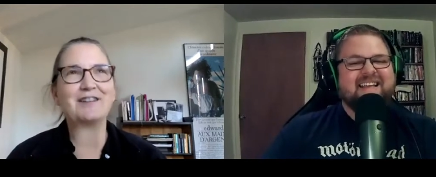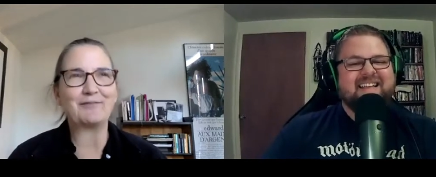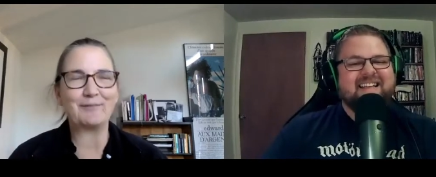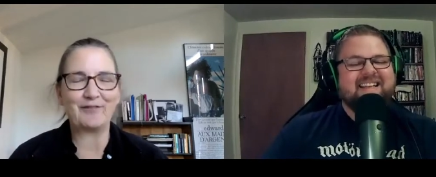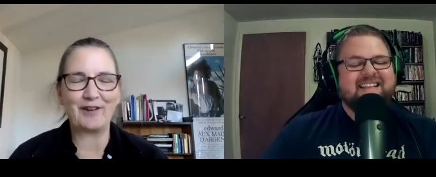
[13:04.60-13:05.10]
Speaker 1: it
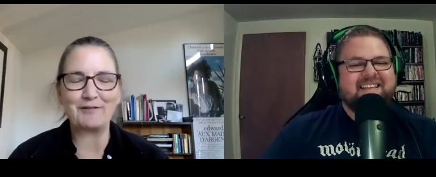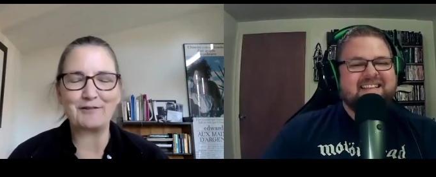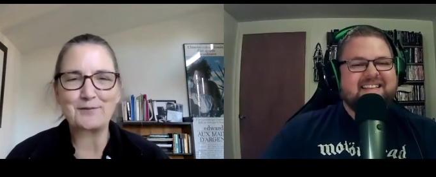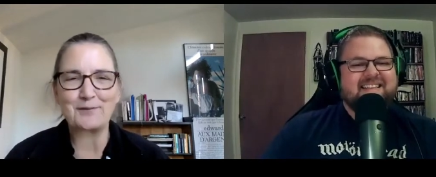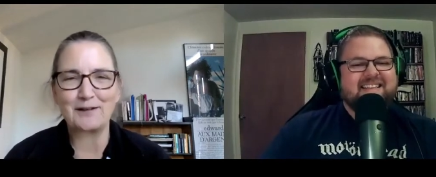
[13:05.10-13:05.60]
found
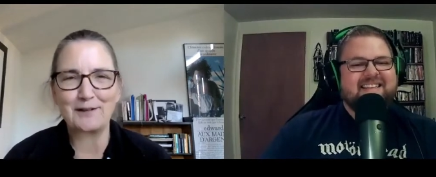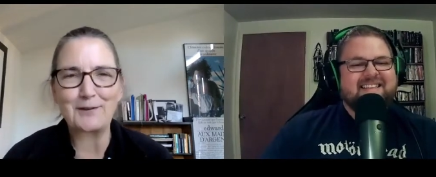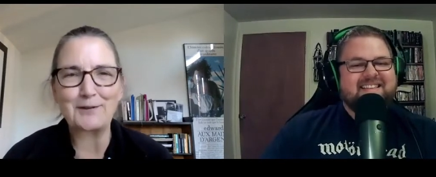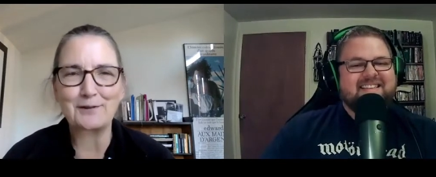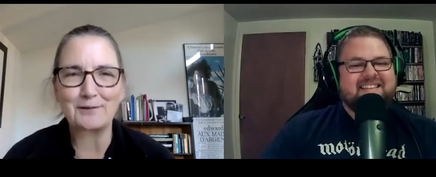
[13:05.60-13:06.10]
its way to the
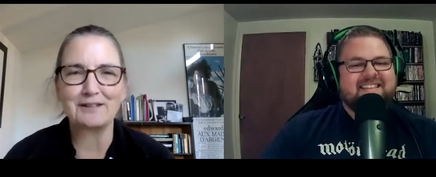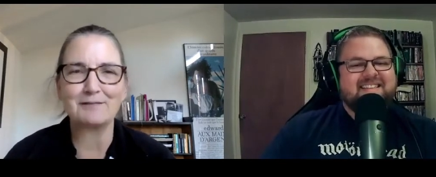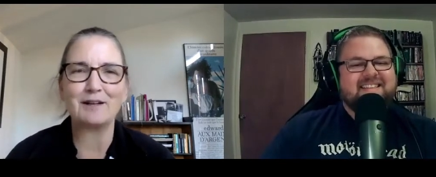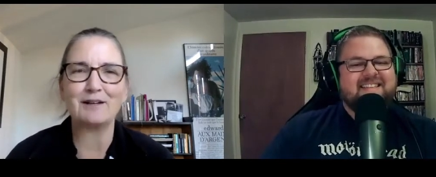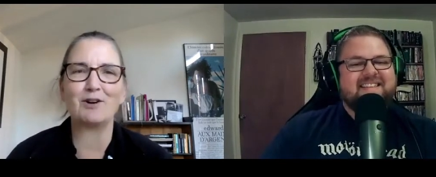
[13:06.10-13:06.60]
screen
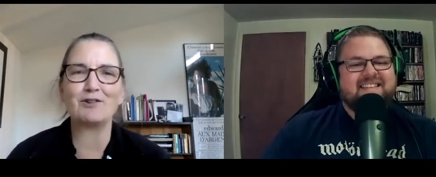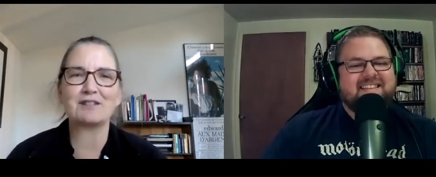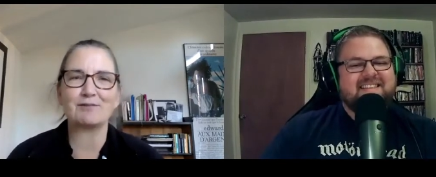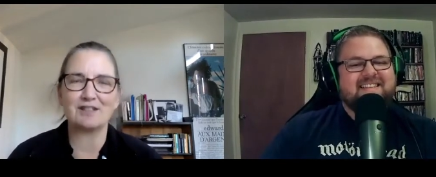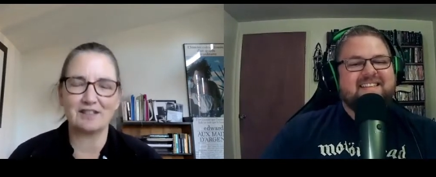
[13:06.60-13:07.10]
but mostly
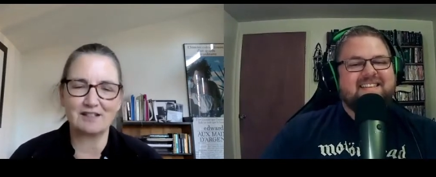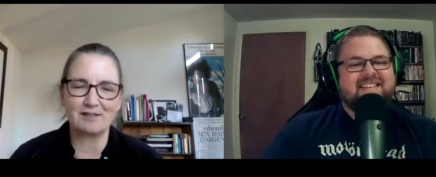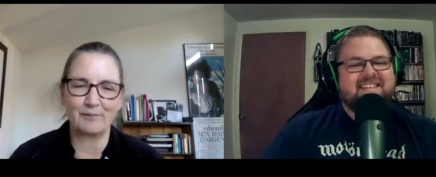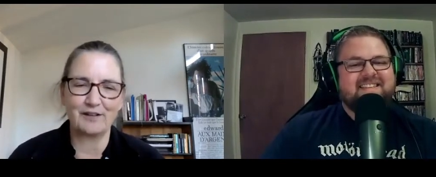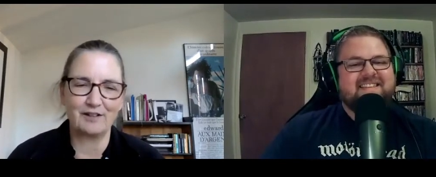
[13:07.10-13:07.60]
we just
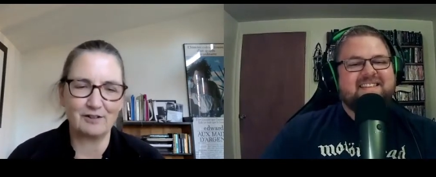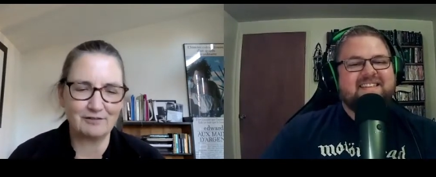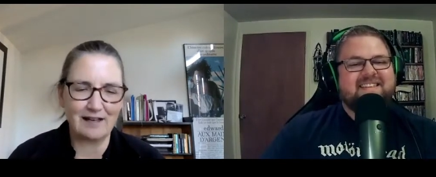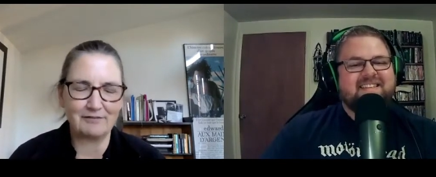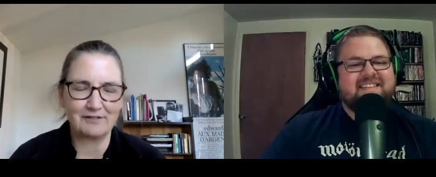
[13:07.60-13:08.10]
you know
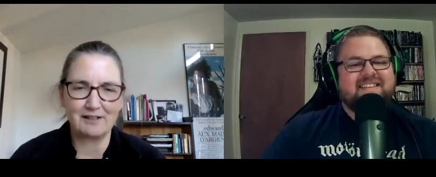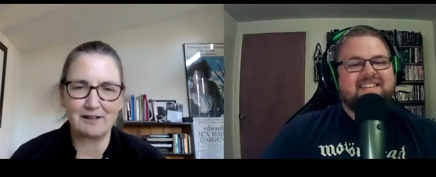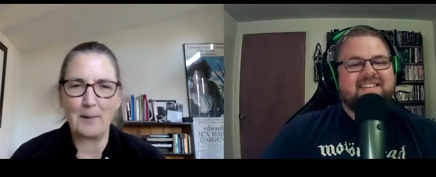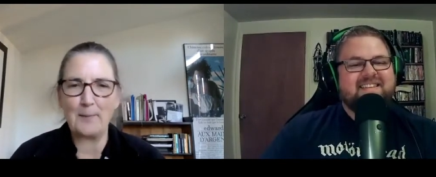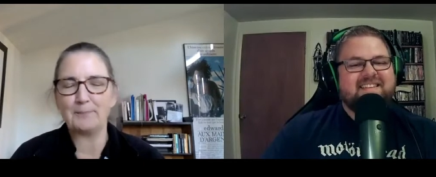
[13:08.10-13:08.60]
laughed it
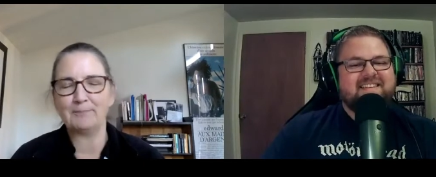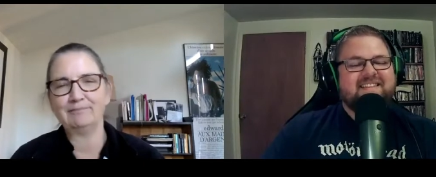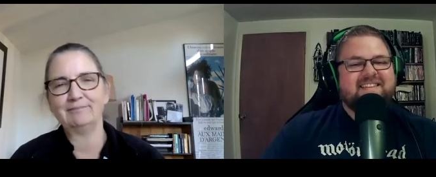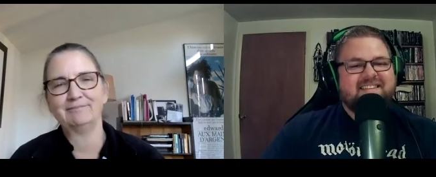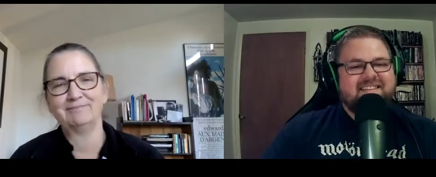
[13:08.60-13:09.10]
up
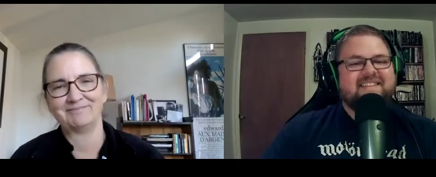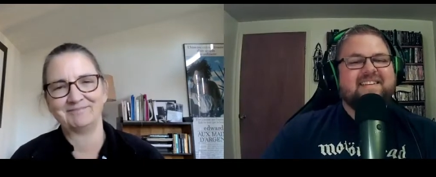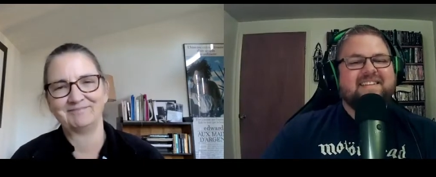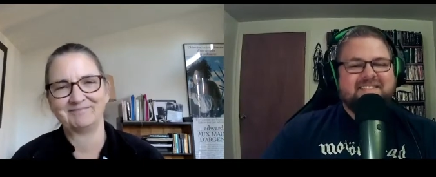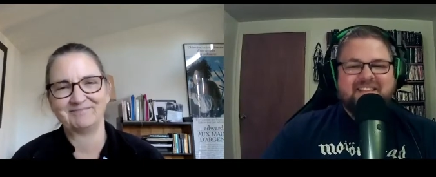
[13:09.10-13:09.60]

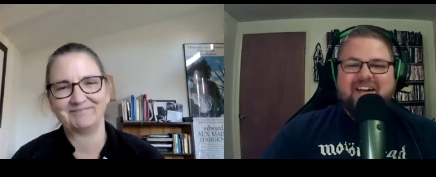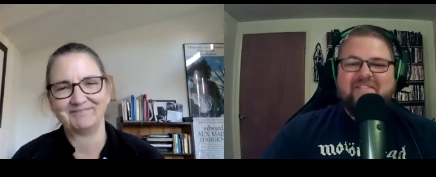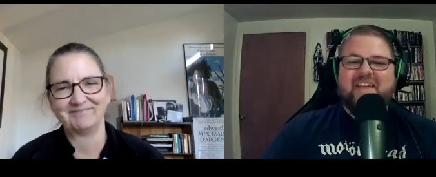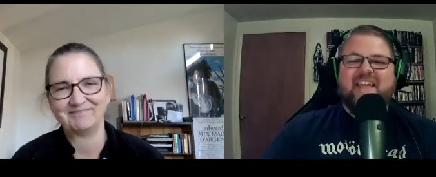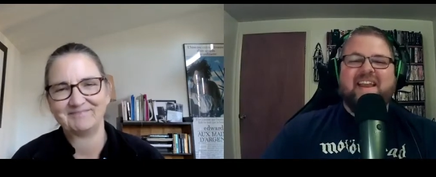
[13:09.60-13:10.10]

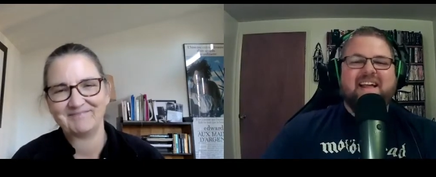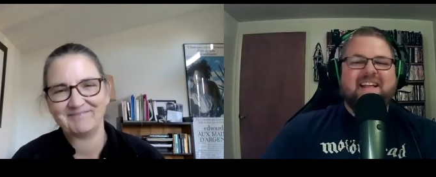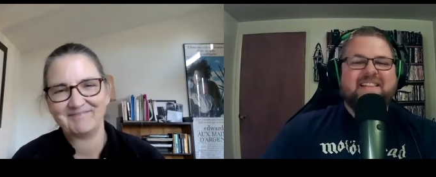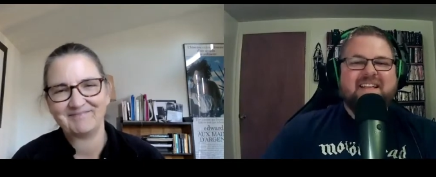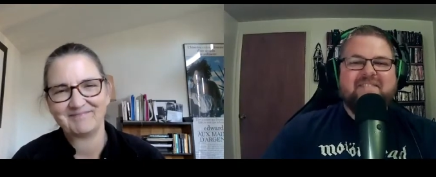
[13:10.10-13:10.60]
love
Speaker 2: it
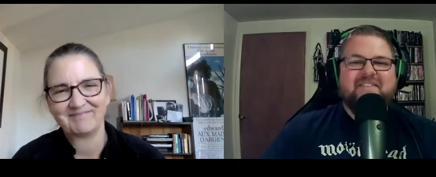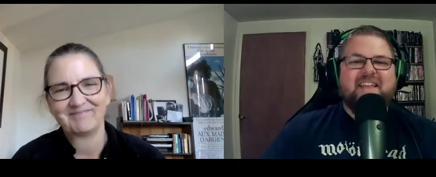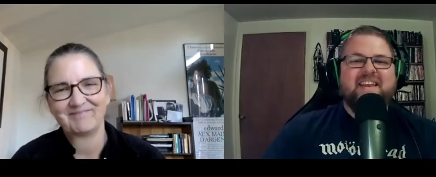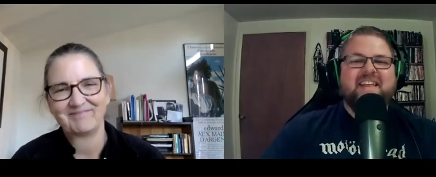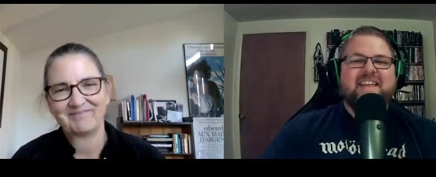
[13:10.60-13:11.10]
i love
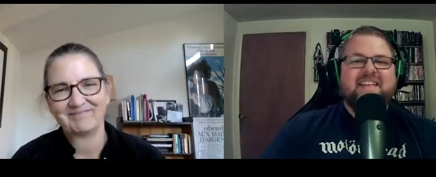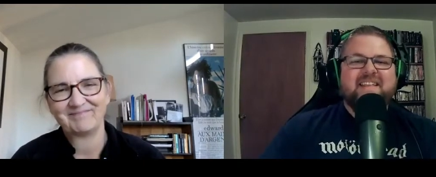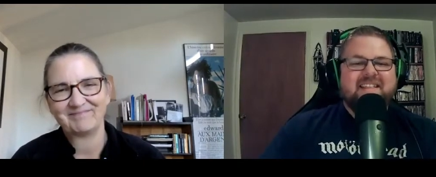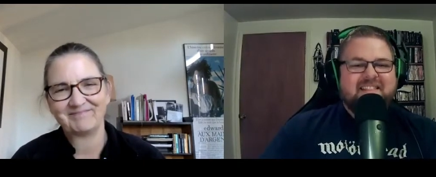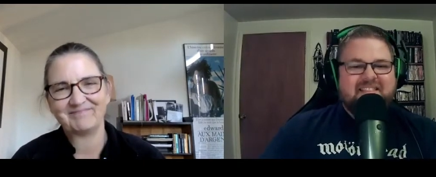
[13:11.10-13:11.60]
it
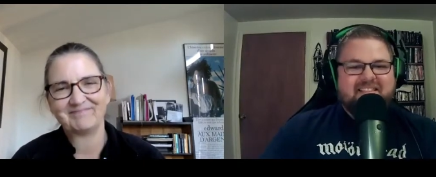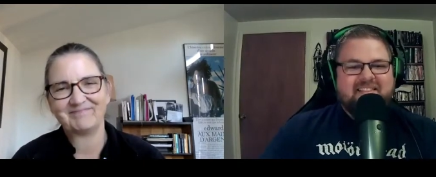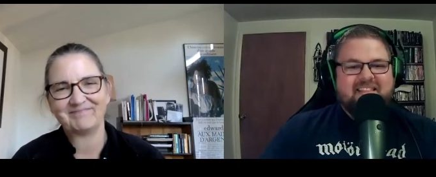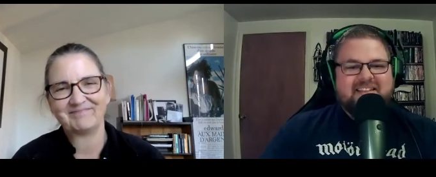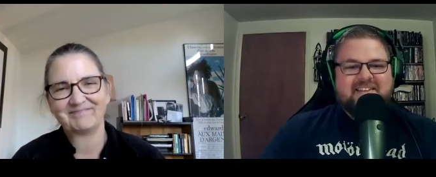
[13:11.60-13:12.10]
mm-hmm.
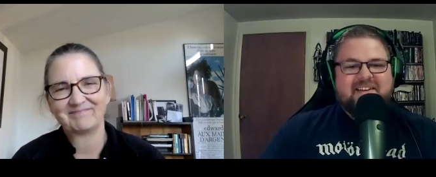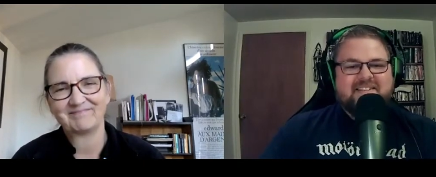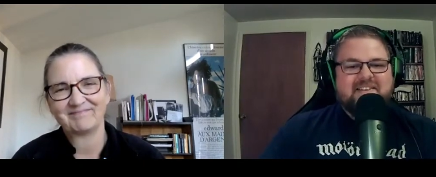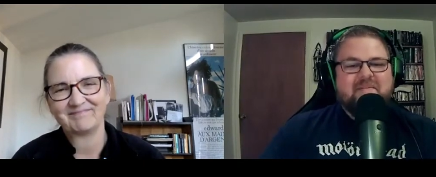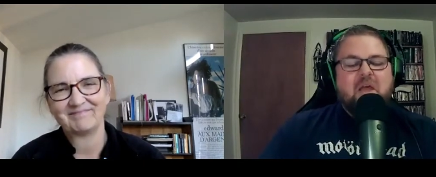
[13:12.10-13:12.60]
that's
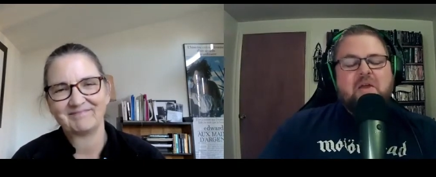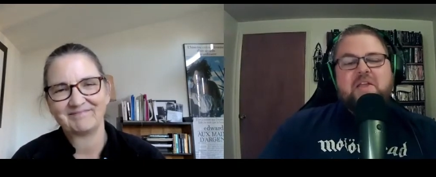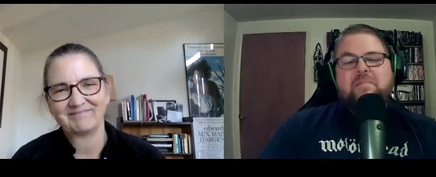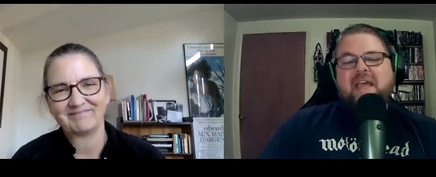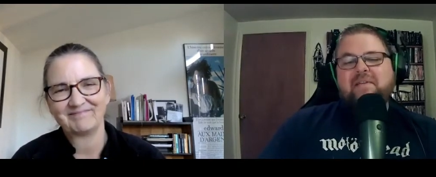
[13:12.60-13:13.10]
awesome
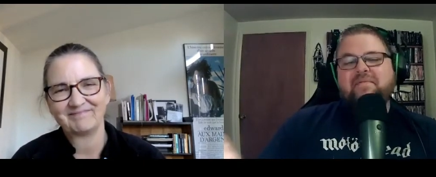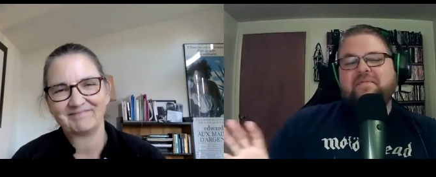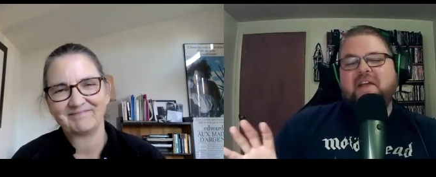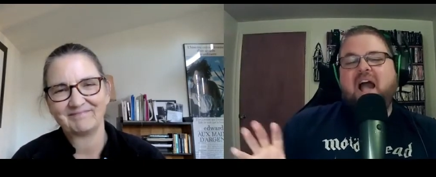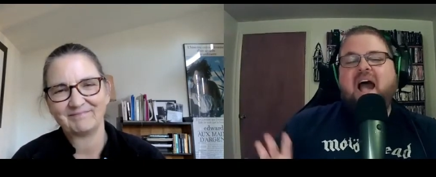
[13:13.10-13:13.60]
you may have
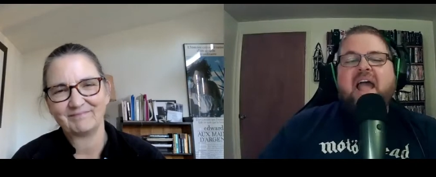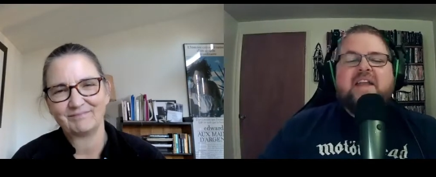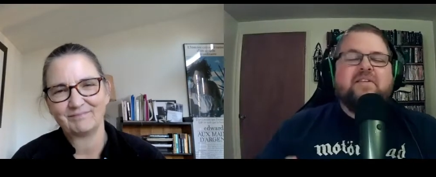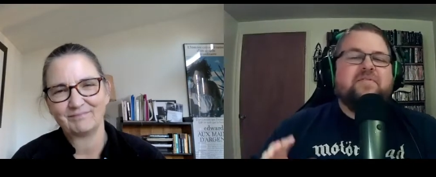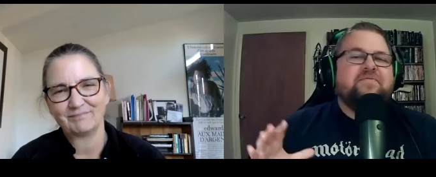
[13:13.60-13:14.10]

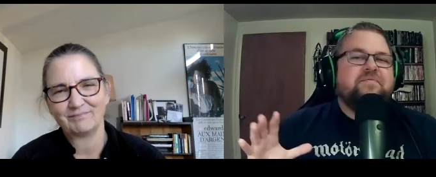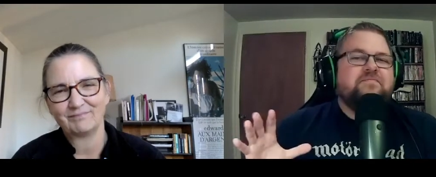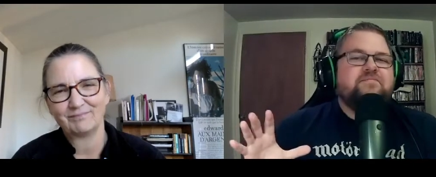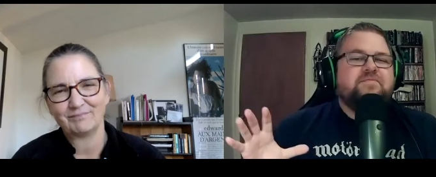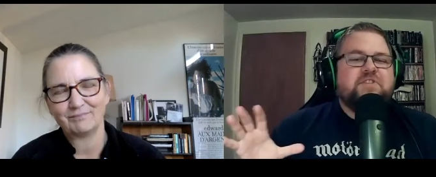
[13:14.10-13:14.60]
kind of
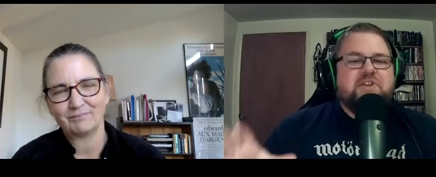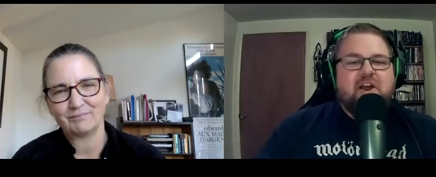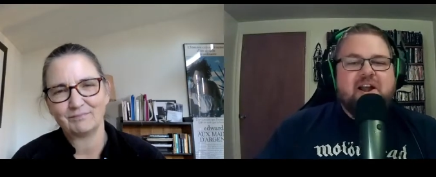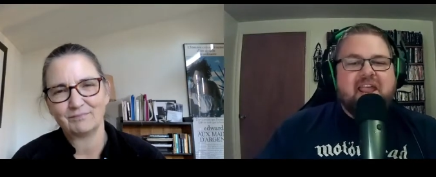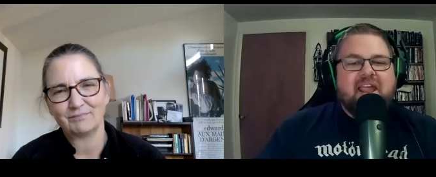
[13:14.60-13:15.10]

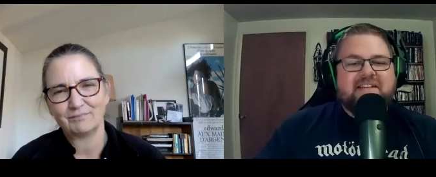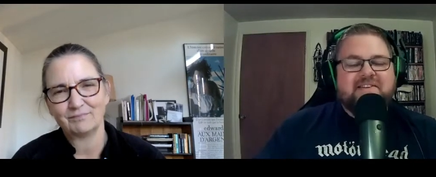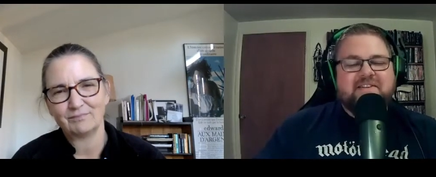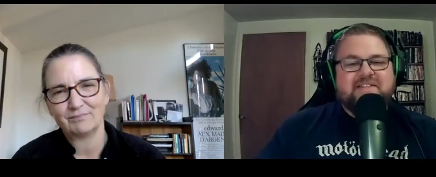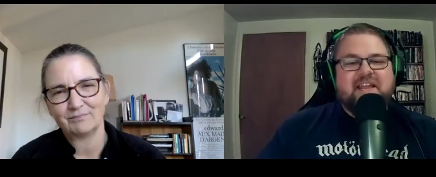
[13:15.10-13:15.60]
started to
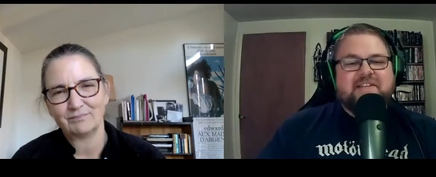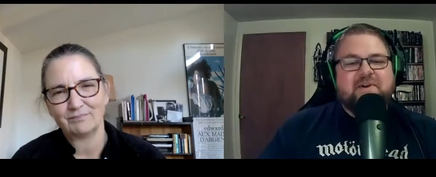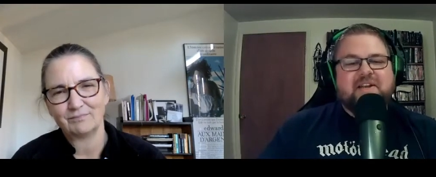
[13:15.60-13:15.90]
answer this next